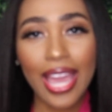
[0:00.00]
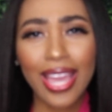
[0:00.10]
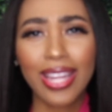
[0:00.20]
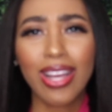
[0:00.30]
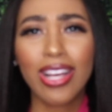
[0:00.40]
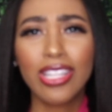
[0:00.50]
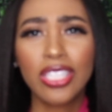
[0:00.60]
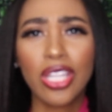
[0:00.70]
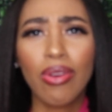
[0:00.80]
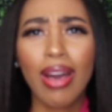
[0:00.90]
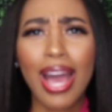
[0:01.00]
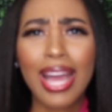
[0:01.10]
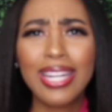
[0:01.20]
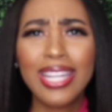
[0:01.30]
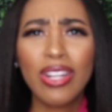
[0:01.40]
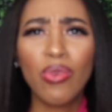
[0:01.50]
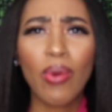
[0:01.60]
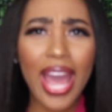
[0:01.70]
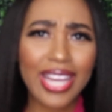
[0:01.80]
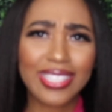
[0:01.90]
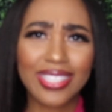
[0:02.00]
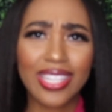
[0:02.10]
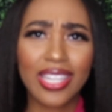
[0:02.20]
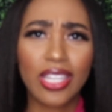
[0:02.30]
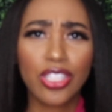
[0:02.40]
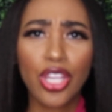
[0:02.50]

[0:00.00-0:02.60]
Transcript: And also, I need a wax stick.